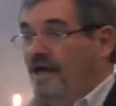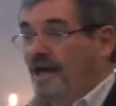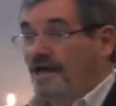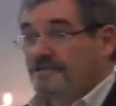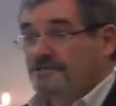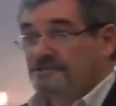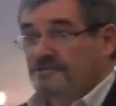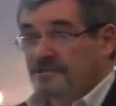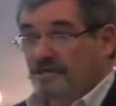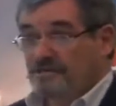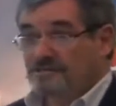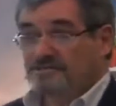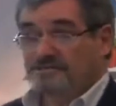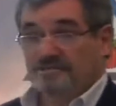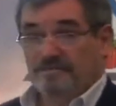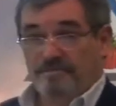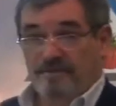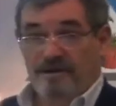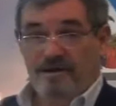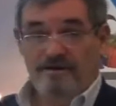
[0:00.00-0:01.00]
And
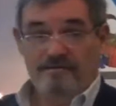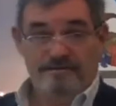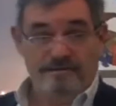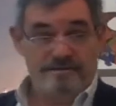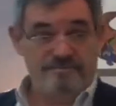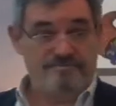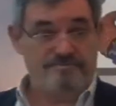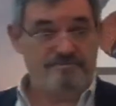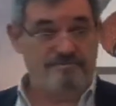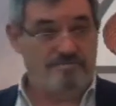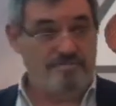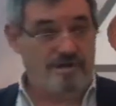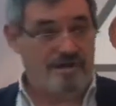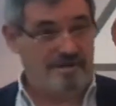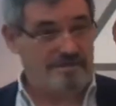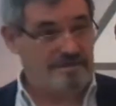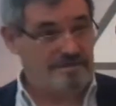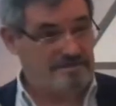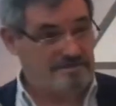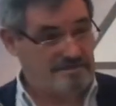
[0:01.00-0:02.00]
just about
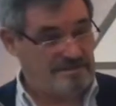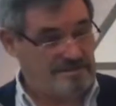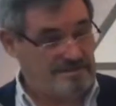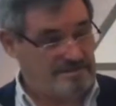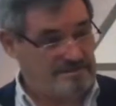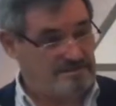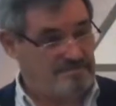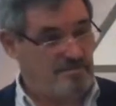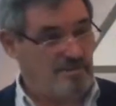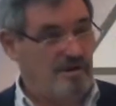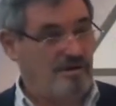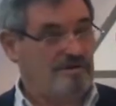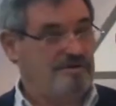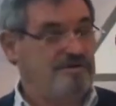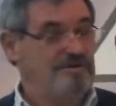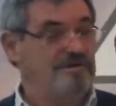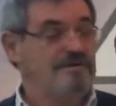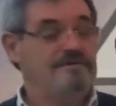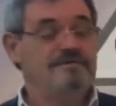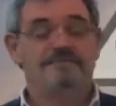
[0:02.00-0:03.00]
everybody in his
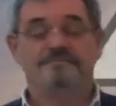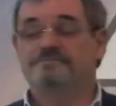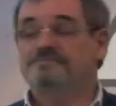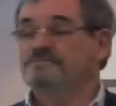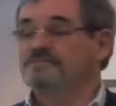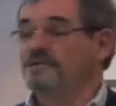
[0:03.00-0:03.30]
party,